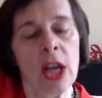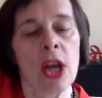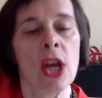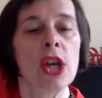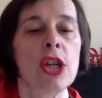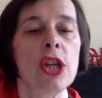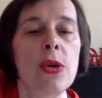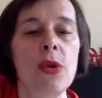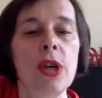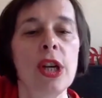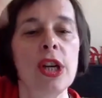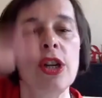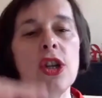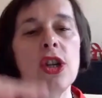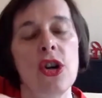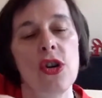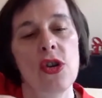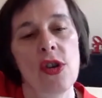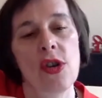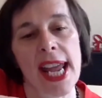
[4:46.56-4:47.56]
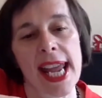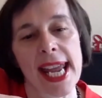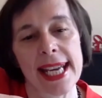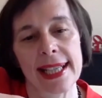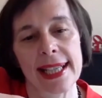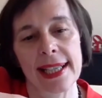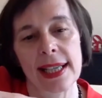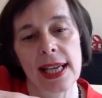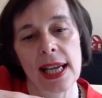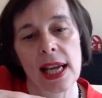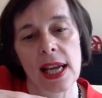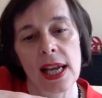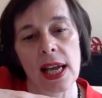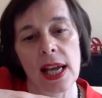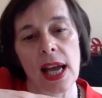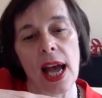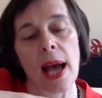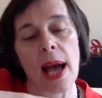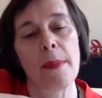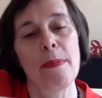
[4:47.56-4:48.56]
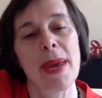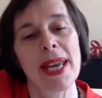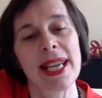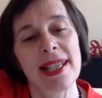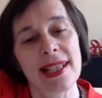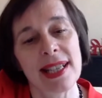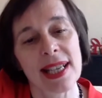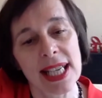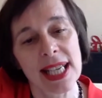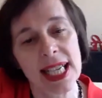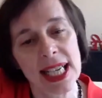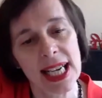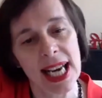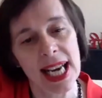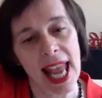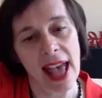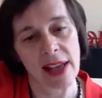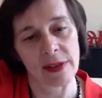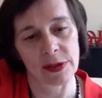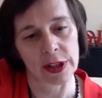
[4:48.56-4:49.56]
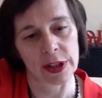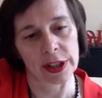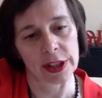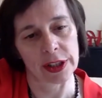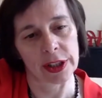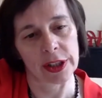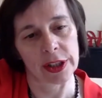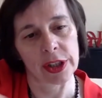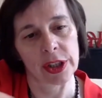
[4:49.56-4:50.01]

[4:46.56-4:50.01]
you can create a mezzanine level.